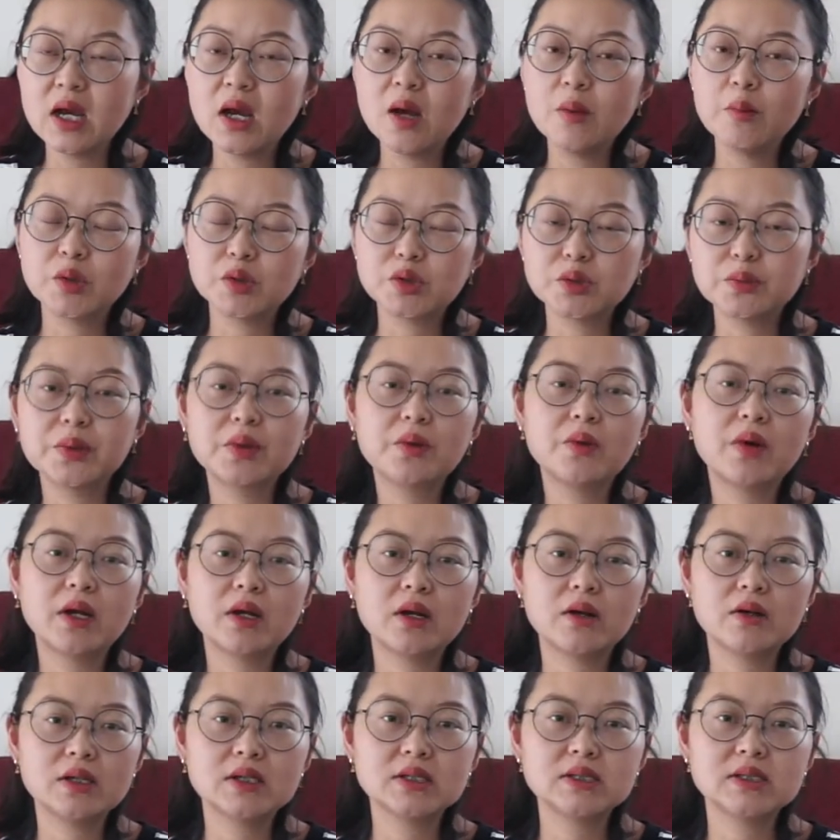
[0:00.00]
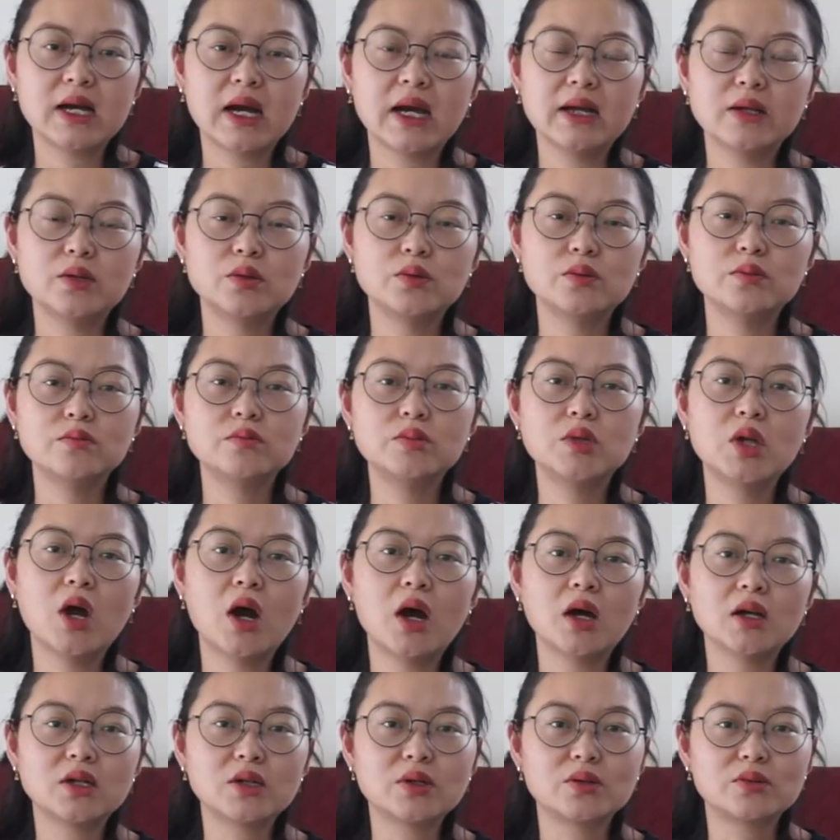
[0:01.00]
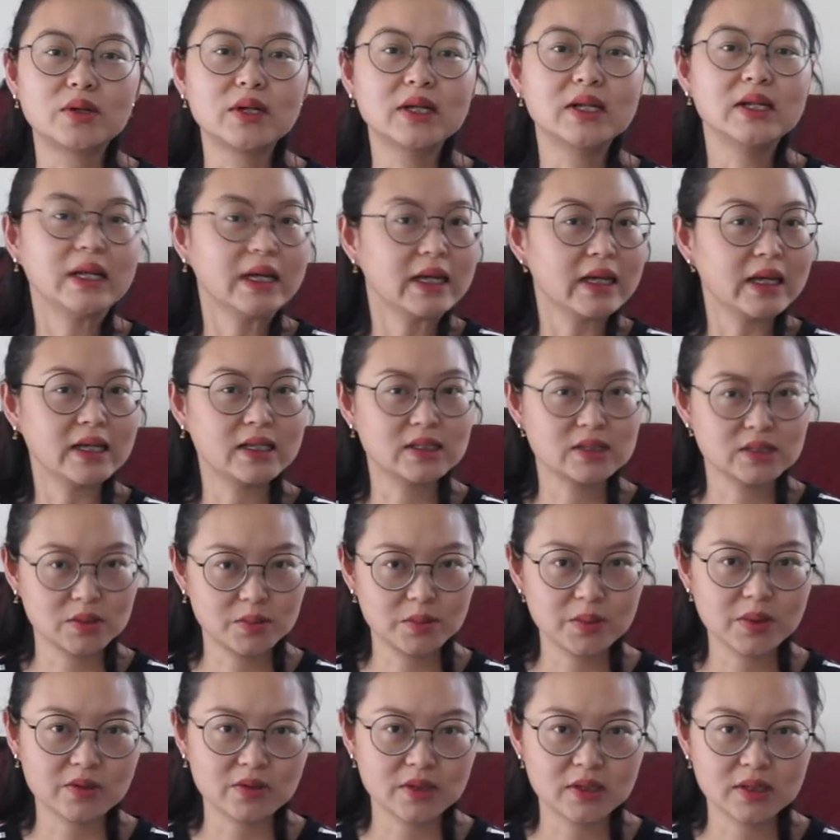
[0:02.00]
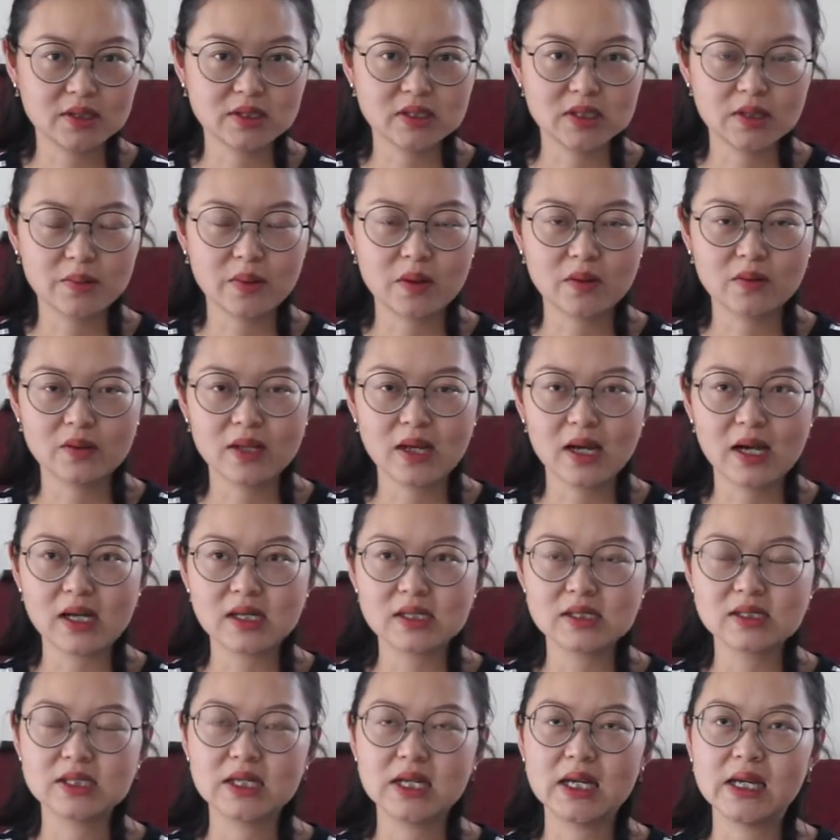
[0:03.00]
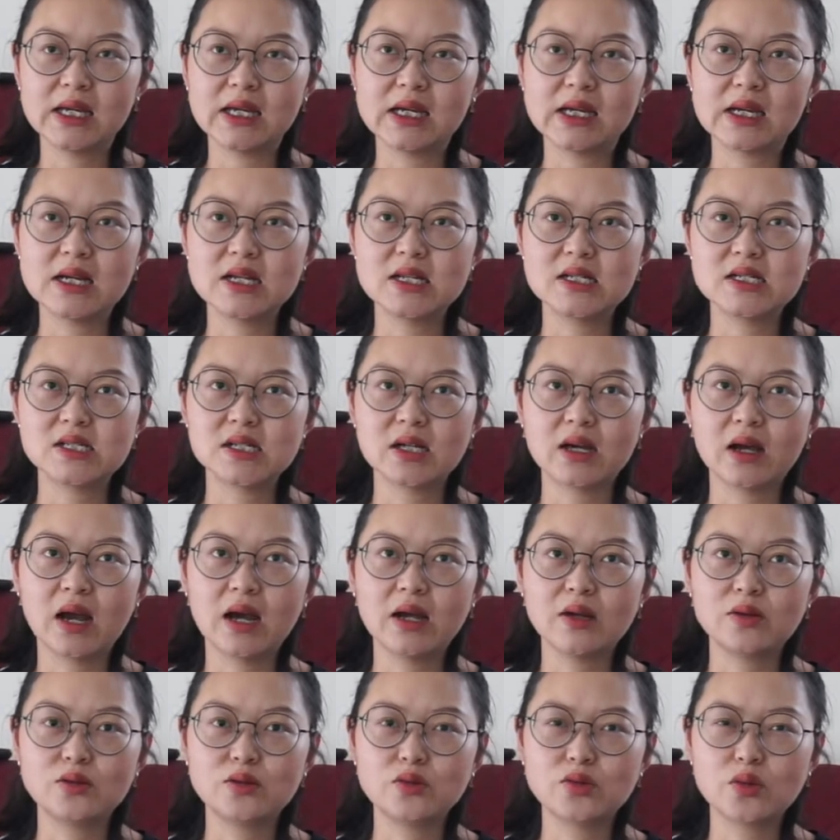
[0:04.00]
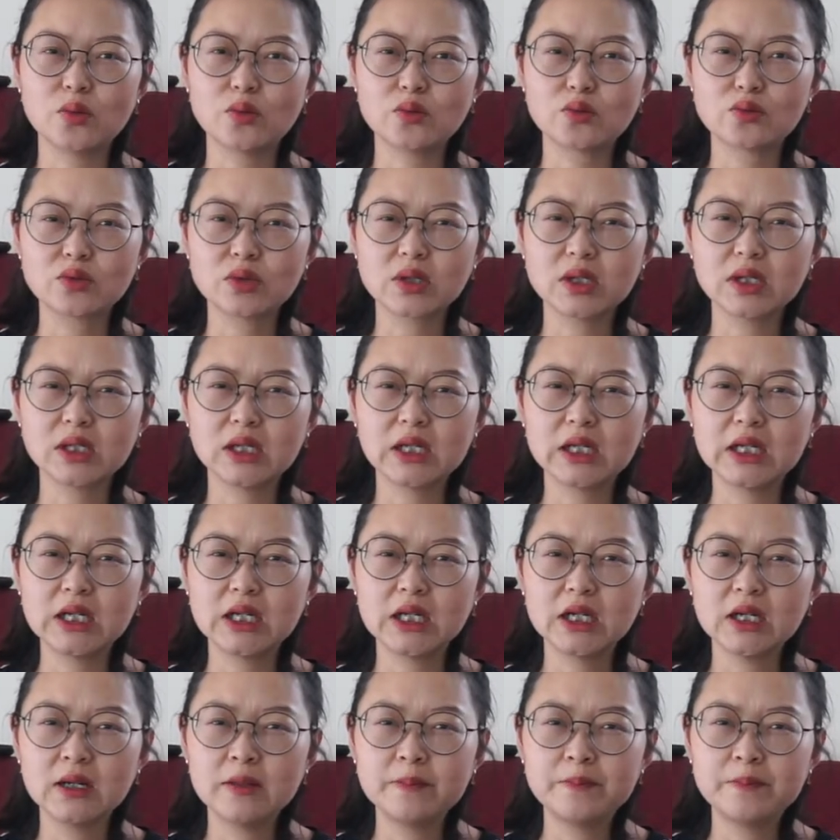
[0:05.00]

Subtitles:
But to be quite honest, I'm not really experienced about that, and I don't really,